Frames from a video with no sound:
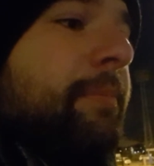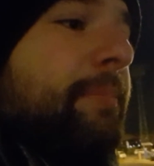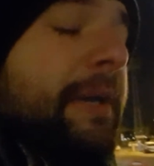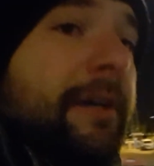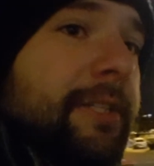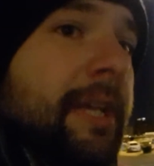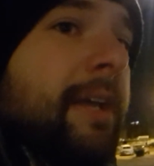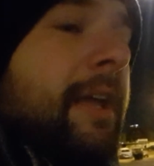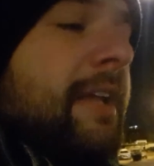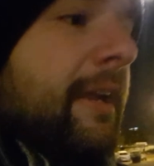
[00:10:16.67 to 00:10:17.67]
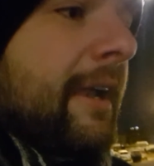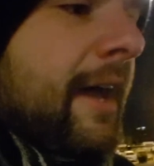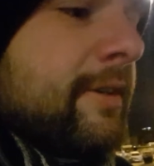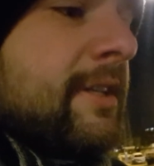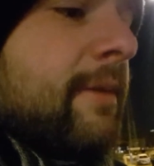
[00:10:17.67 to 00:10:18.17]
because it
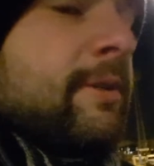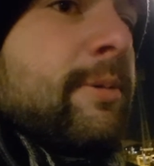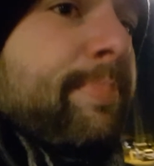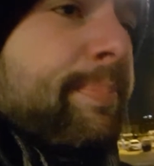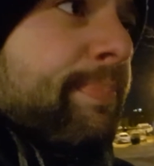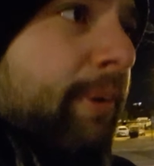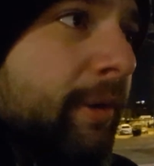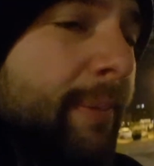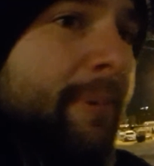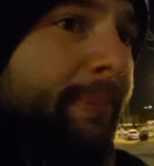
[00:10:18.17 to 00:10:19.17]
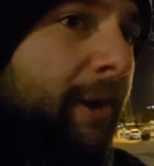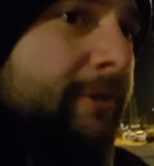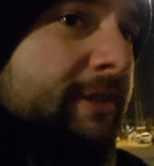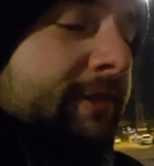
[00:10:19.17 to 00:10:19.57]
allows them to pull up a project